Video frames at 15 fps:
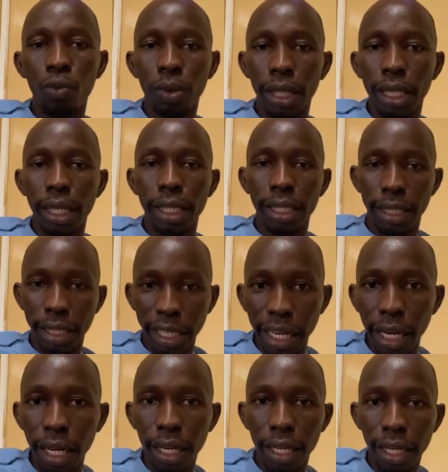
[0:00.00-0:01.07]
So they all be
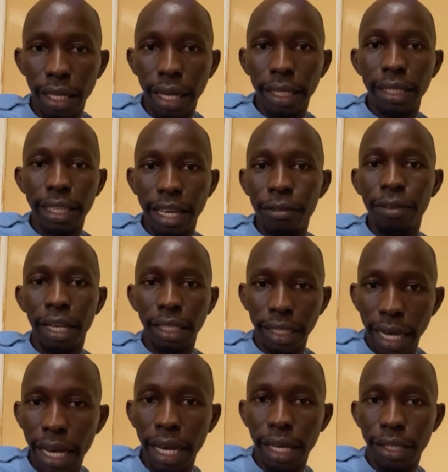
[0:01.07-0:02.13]
know
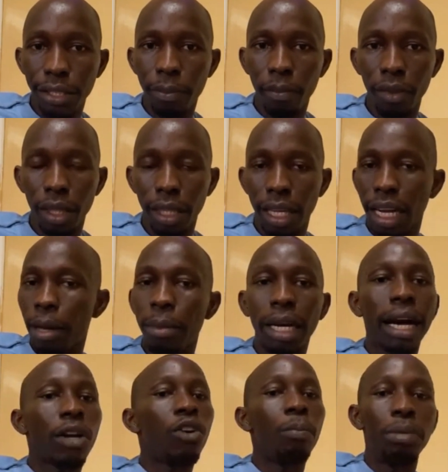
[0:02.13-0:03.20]
the kind of zeal where
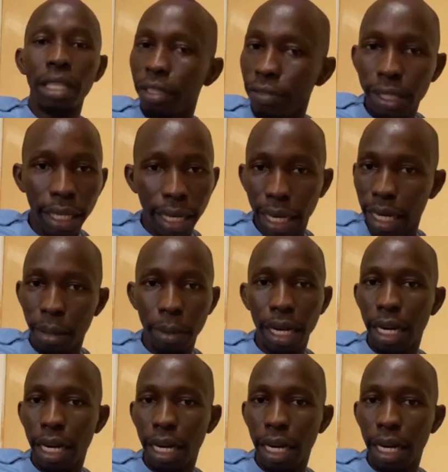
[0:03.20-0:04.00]
they go with yonder.